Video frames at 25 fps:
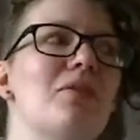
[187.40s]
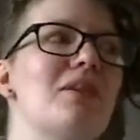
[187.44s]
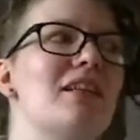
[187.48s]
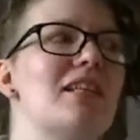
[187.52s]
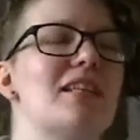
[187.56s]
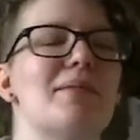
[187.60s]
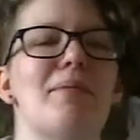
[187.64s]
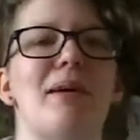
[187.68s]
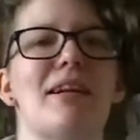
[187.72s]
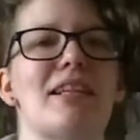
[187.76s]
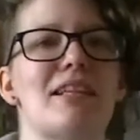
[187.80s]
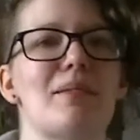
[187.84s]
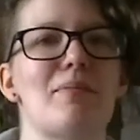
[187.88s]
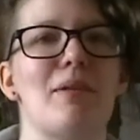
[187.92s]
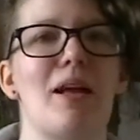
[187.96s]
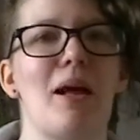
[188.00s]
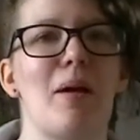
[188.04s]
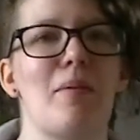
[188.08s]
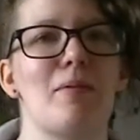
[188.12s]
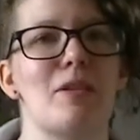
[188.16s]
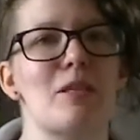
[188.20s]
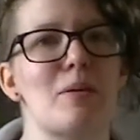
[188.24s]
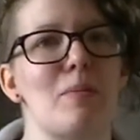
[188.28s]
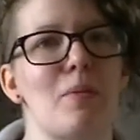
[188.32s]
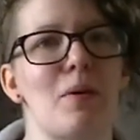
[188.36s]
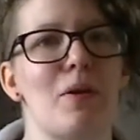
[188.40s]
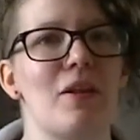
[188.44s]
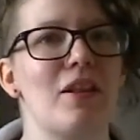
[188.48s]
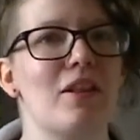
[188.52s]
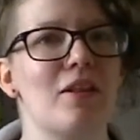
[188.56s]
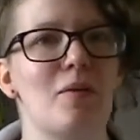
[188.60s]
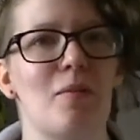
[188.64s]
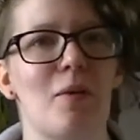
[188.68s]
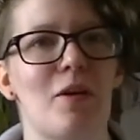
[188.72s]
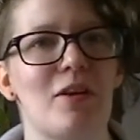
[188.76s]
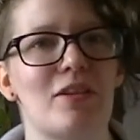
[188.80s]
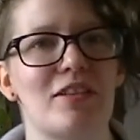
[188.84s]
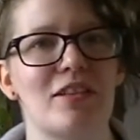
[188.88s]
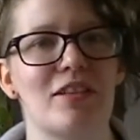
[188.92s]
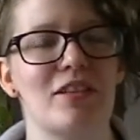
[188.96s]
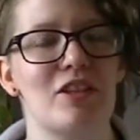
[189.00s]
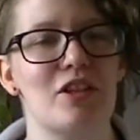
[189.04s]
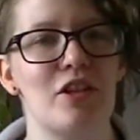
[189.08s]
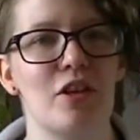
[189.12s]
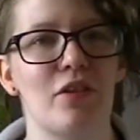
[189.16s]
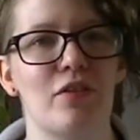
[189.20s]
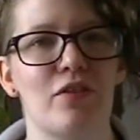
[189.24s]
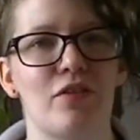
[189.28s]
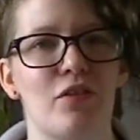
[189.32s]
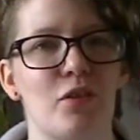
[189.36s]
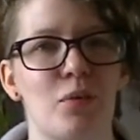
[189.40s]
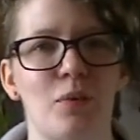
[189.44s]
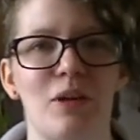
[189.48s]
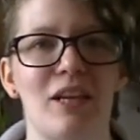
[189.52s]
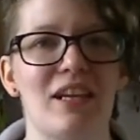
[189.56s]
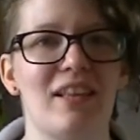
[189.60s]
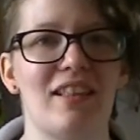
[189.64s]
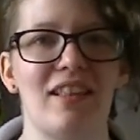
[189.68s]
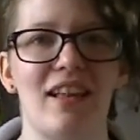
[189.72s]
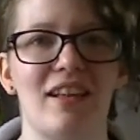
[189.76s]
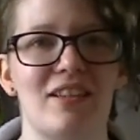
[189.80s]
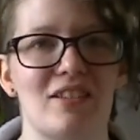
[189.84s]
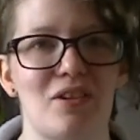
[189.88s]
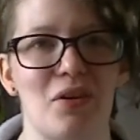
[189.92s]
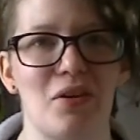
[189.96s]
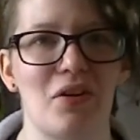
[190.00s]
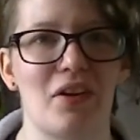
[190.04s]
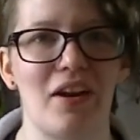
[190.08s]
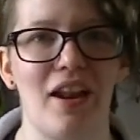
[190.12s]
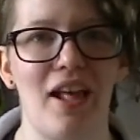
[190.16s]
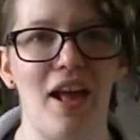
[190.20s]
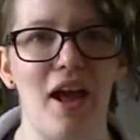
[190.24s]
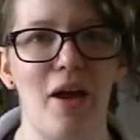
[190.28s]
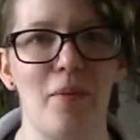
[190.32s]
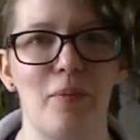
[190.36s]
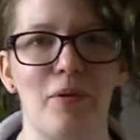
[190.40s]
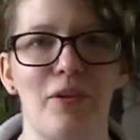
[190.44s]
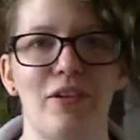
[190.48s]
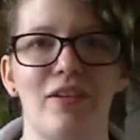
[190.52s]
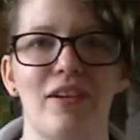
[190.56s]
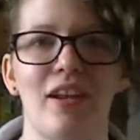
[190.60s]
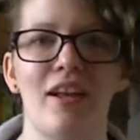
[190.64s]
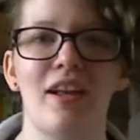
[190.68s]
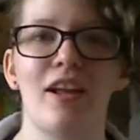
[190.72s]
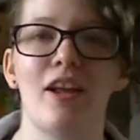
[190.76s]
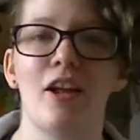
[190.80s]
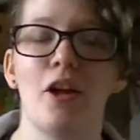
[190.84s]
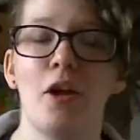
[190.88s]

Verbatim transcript: don't expect to be able to put it in the box on the shelf for a week, that's not going to happen.